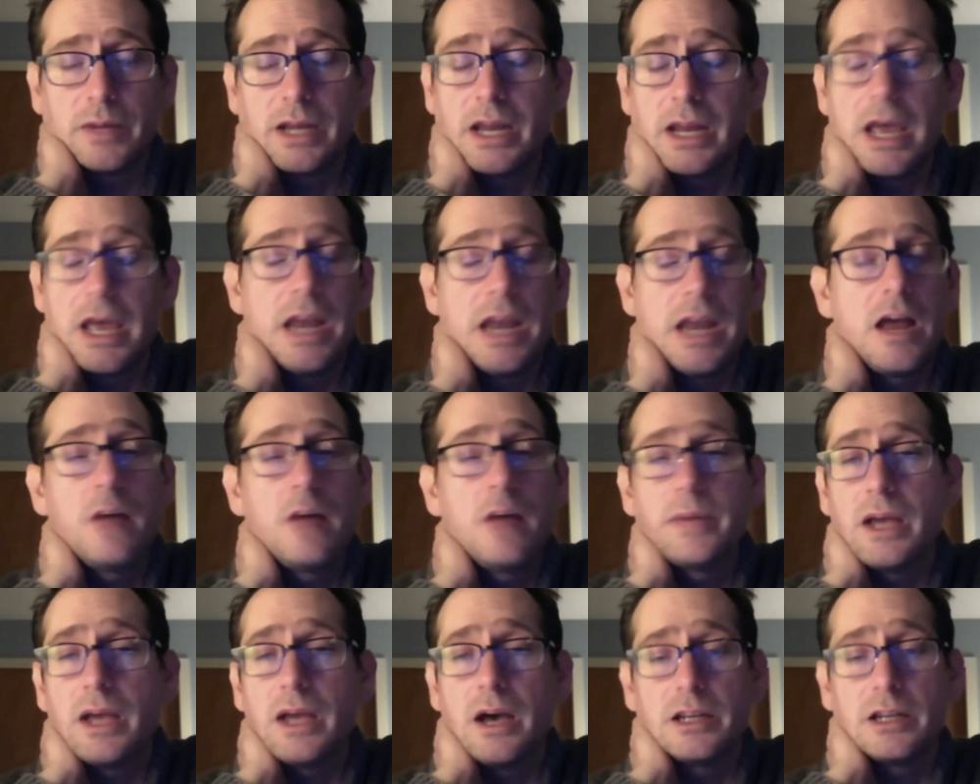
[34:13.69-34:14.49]
And, and I'll
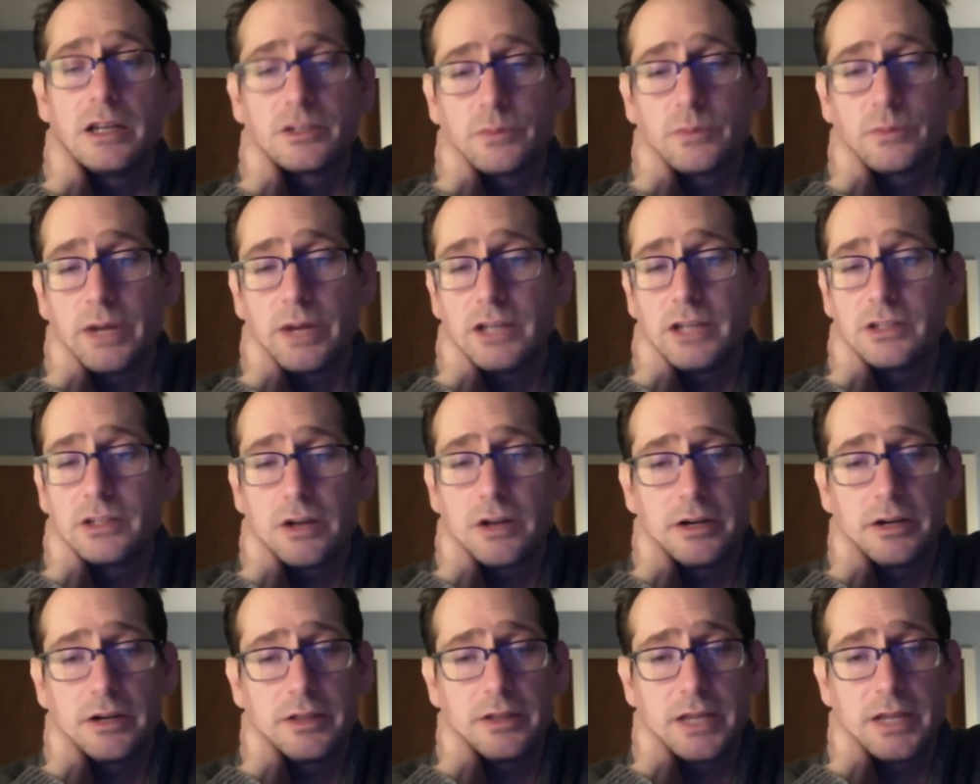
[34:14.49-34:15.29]
be honest, when I
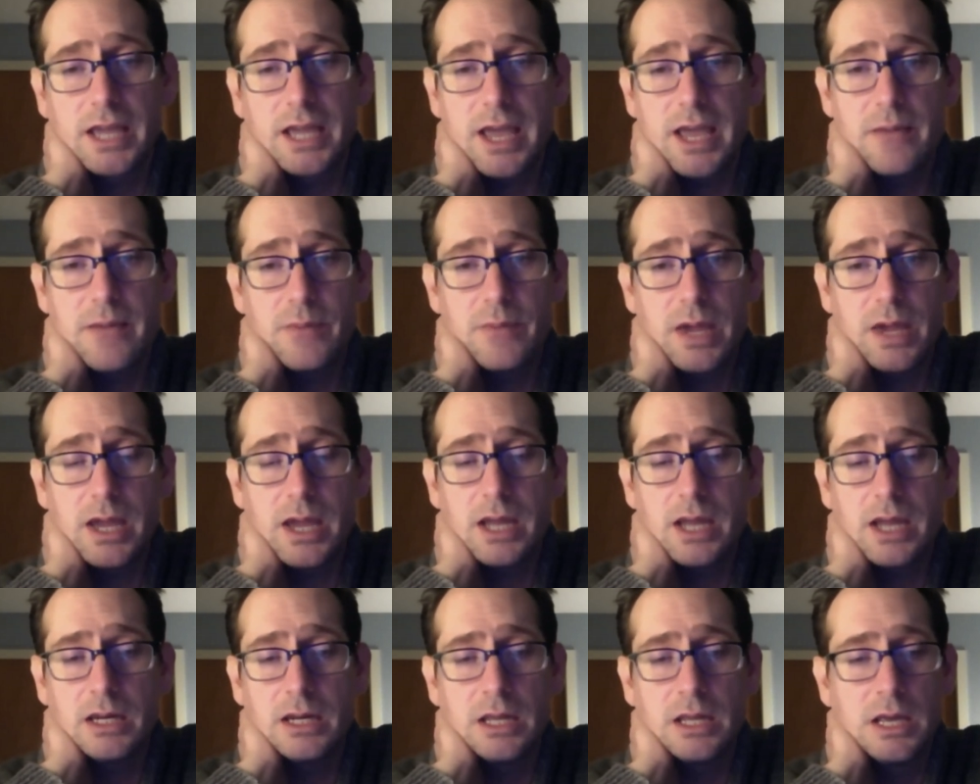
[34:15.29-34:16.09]
started the
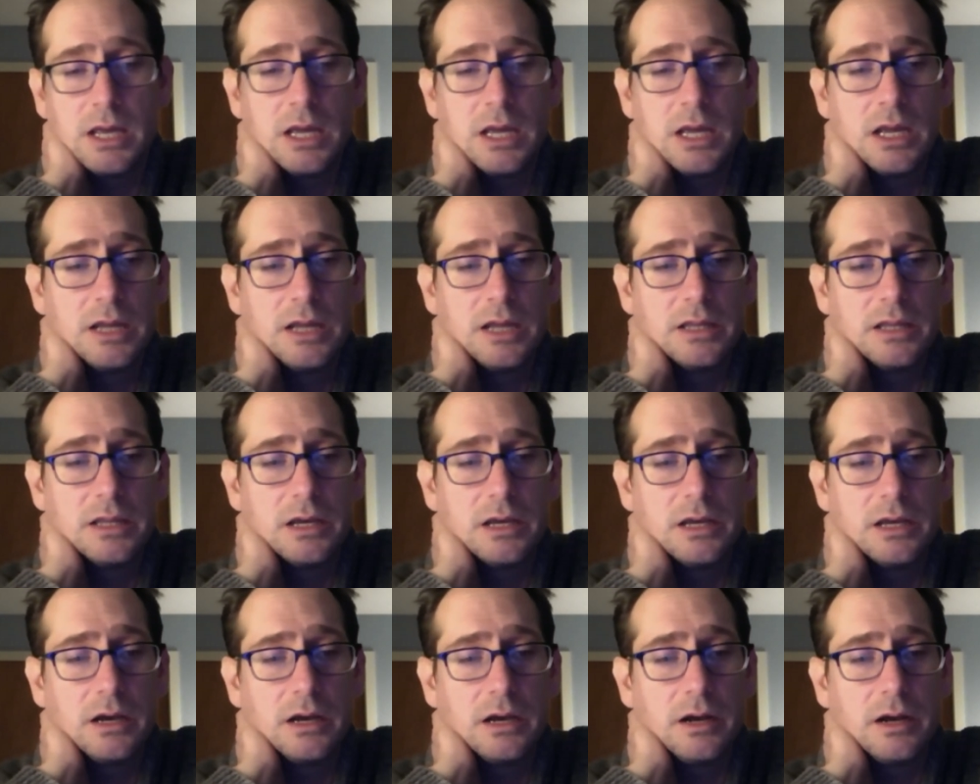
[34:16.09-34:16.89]
campaign,
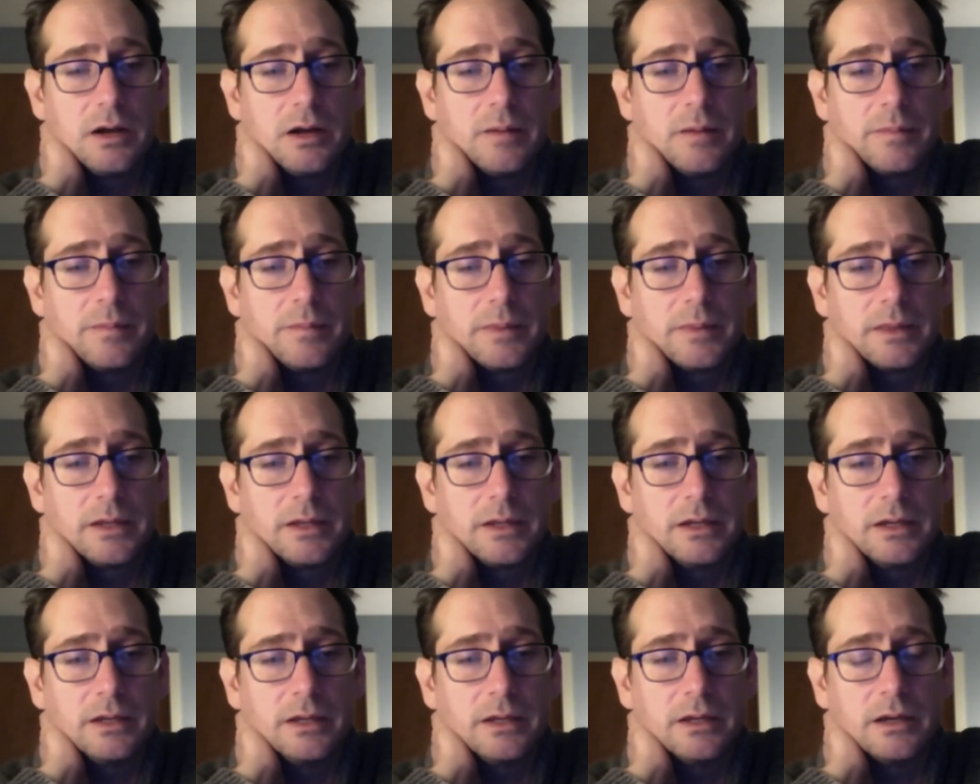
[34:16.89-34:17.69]
the um,
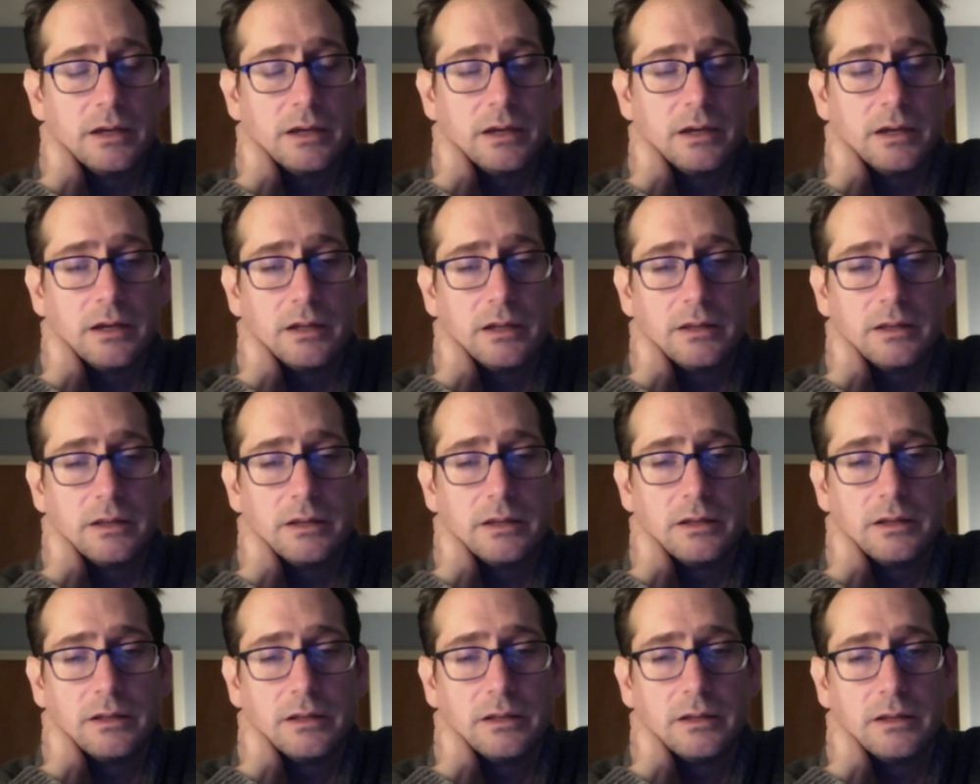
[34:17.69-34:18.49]
the uh,
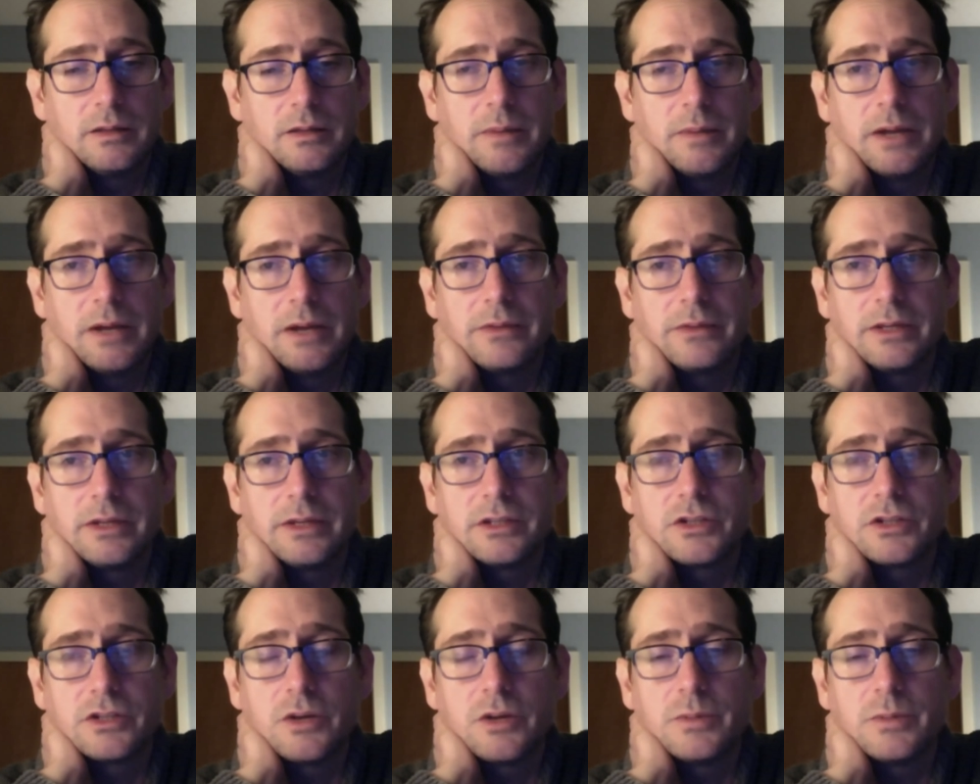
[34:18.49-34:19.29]
the about the
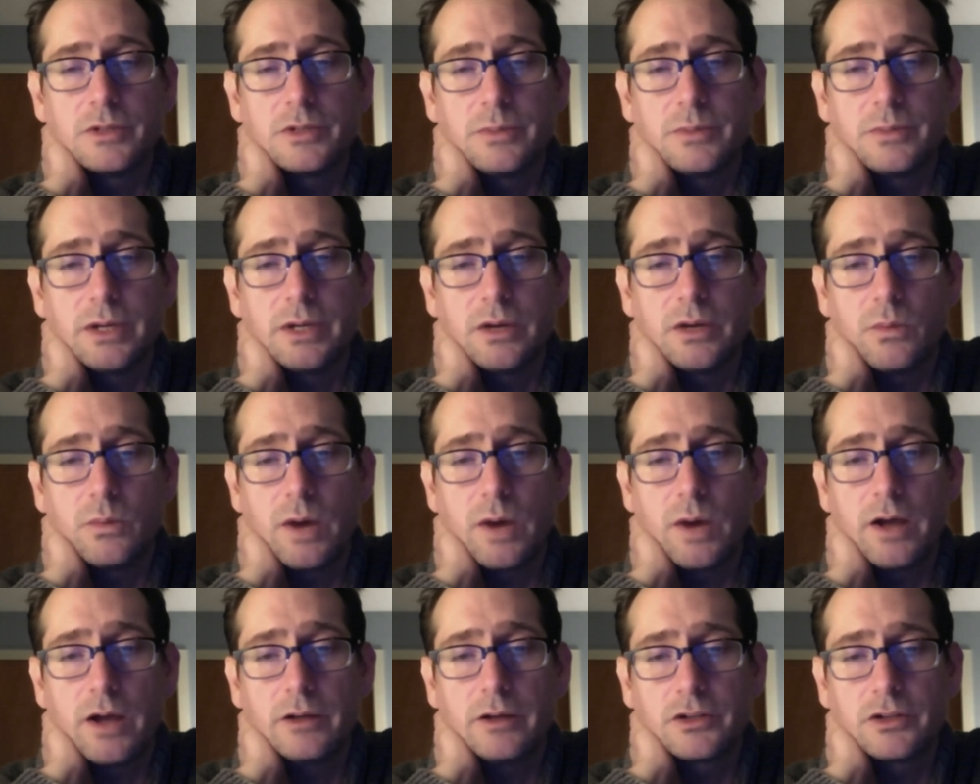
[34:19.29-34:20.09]
Esopus being a
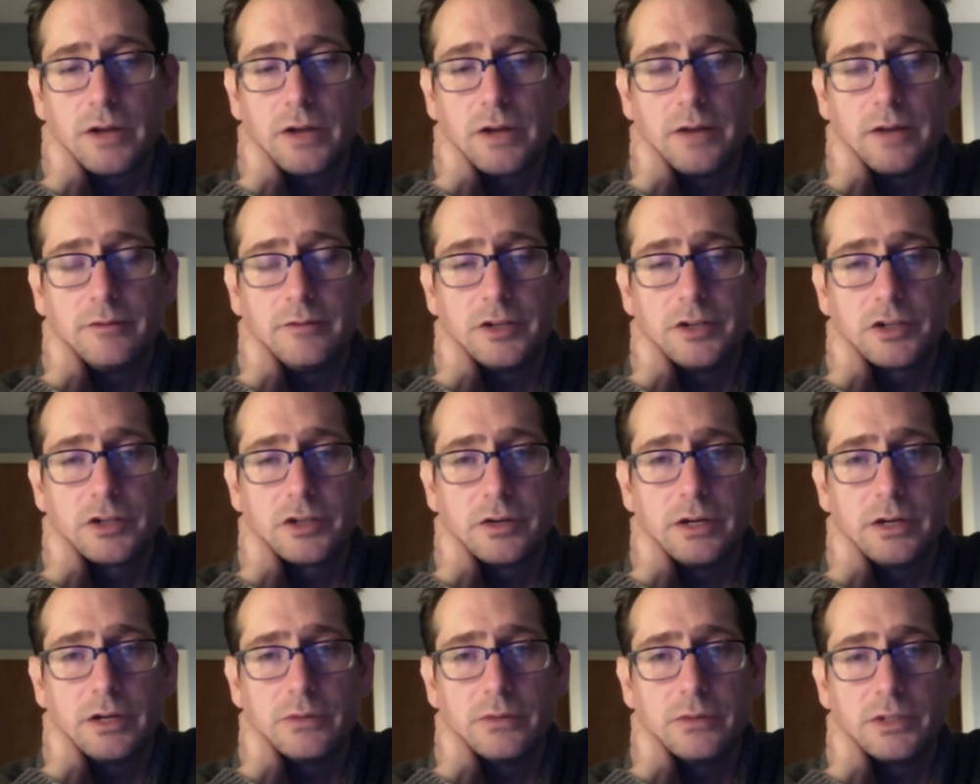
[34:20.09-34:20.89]
wild trout
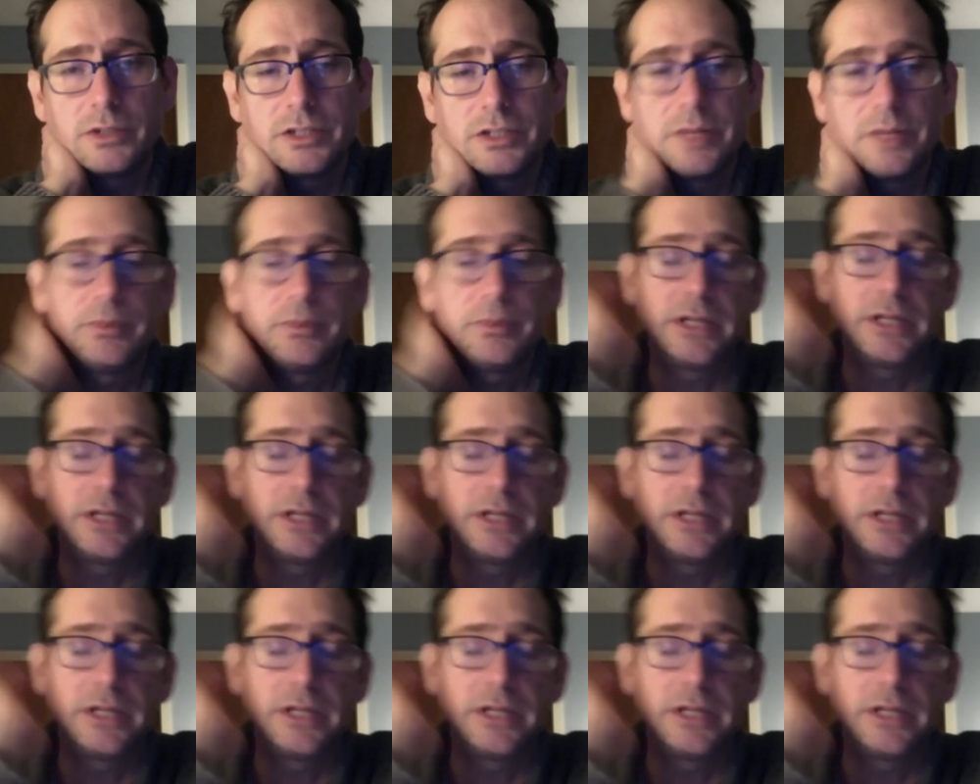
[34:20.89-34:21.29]
fishery, it was simply